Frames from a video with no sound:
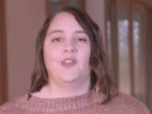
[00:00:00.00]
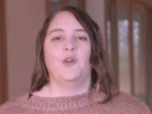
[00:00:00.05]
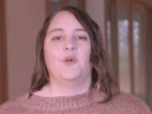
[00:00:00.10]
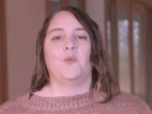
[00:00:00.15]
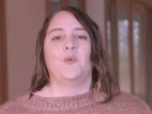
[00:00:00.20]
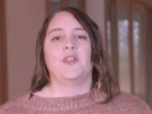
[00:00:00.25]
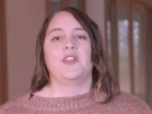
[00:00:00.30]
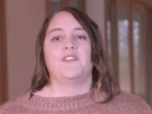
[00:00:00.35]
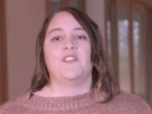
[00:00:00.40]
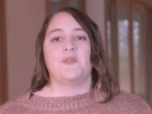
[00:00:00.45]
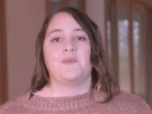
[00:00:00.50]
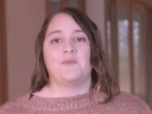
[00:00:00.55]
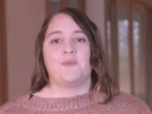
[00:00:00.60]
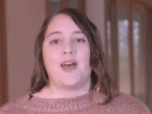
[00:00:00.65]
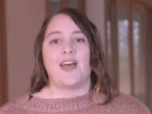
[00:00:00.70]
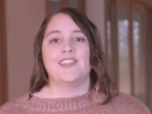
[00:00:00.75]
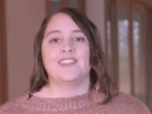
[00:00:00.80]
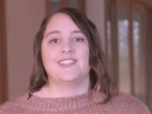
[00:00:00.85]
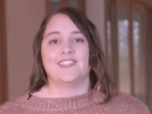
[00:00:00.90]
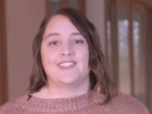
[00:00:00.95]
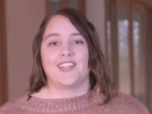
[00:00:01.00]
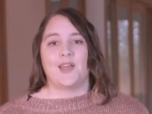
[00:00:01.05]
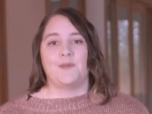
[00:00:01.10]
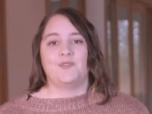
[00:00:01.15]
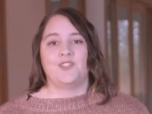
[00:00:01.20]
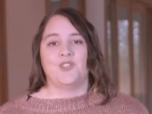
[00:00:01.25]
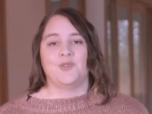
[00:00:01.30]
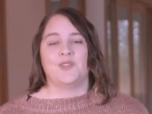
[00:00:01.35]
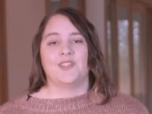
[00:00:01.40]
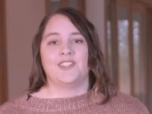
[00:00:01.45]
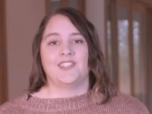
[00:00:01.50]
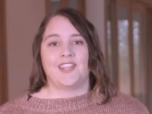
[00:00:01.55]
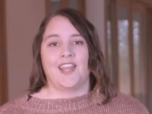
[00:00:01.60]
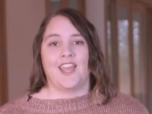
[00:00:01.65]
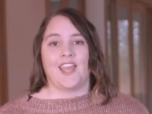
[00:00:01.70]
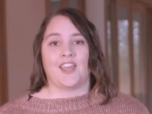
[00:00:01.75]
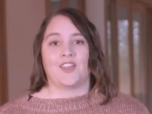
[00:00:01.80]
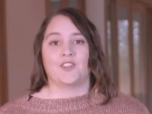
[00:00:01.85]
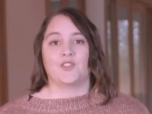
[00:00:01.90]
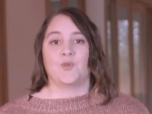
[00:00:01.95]
One of the best steps you can
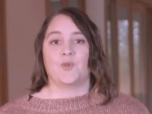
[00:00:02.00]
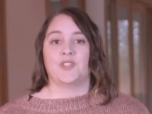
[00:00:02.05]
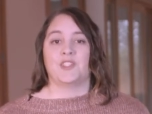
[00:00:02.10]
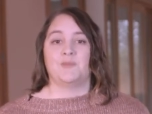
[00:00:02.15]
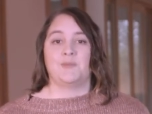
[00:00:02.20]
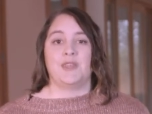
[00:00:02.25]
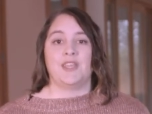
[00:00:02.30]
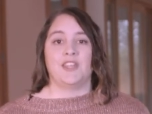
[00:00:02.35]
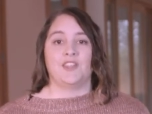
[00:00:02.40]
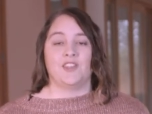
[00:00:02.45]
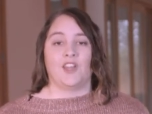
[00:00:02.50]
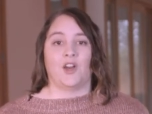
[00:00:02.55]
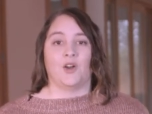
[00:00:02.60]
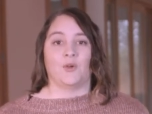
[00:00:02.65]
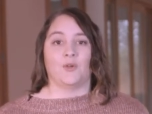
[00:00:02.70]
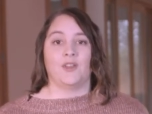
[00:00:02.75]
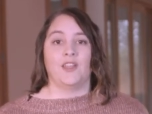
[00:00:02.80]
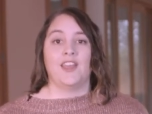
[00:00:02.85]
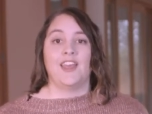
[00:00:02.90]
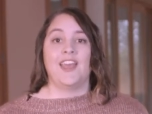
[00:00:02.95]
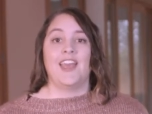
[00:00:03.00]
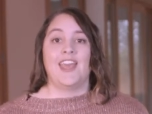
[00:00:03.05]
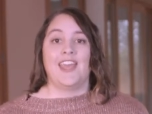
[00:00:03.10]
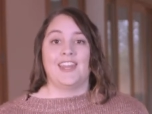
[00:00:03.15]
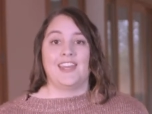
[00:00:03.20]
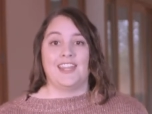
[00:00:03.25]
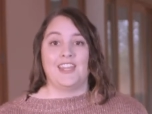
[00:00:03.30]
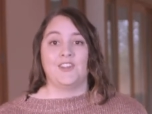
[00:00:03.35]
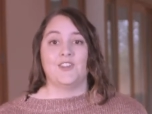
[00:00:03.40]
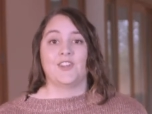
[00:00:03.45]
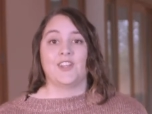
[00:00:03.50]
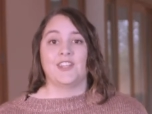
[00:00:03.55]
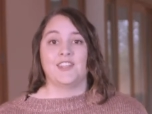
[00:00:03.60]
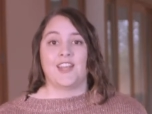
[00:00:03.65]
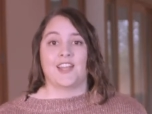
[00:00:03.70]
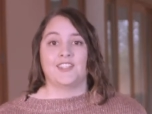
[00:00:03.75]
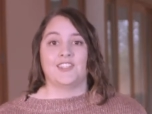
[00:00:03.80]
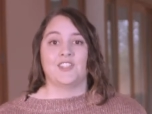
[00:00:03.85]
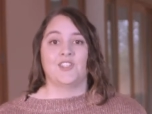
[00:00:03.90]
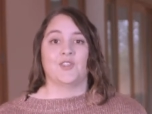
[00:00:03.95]
take towards being known and
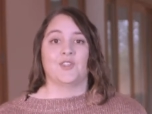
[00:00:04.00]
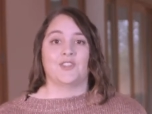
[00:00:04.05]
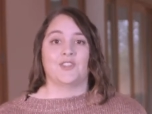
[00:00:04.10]
interconnecting your